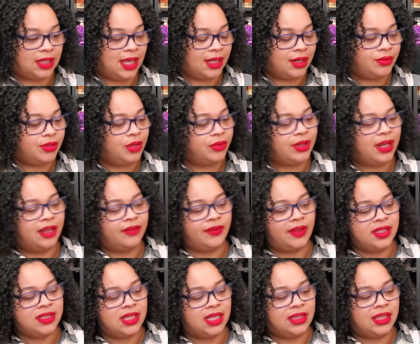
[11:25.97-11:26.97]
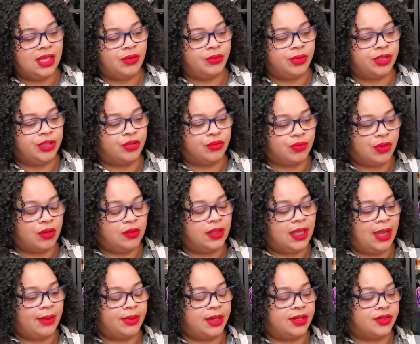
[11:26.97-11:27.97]
I don't know. Now, if they said that with
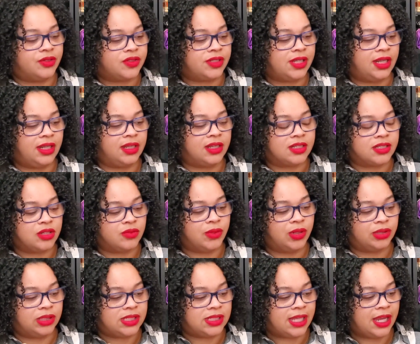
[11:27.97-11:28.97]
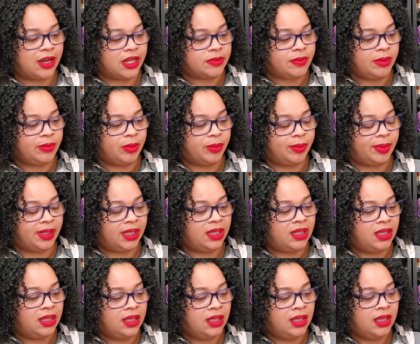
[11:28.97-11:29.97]
neroli, I would understand it because neroli scares people, but
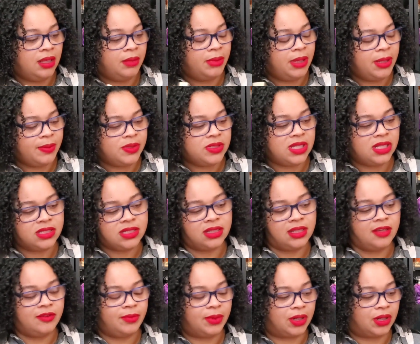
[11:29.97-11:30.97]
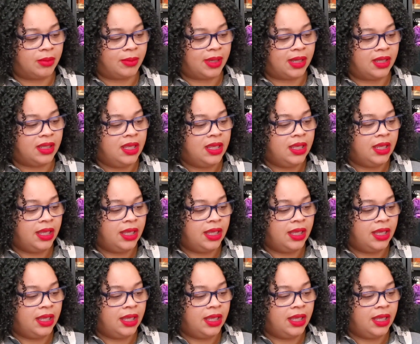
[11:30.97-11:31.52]
people tend to love bergamot.